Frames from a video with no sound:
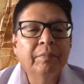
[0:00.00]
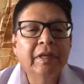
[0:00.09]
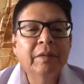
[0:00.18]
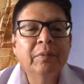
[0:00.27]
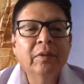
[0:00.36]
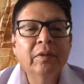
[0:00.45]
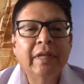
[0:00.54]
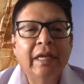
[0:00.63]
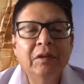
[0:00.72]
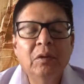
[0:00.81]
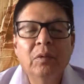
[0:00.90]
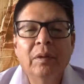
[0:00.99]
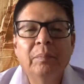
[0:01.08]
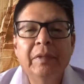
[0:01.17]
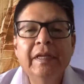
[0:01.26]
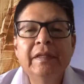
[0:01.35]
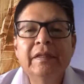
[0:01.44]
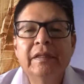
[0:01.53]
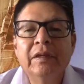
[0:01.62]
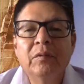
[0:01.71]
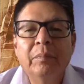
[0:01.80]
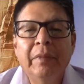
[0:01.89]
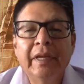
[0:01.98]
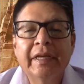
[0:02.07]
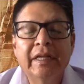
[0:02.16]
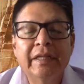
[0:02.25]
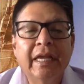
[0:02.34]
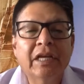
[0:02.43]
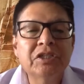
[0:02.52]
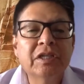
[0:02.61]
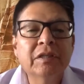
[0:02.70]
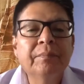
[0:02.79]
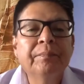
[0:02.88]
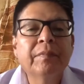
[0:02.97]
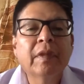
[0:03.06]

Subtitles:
people that you will meet. You will make connection.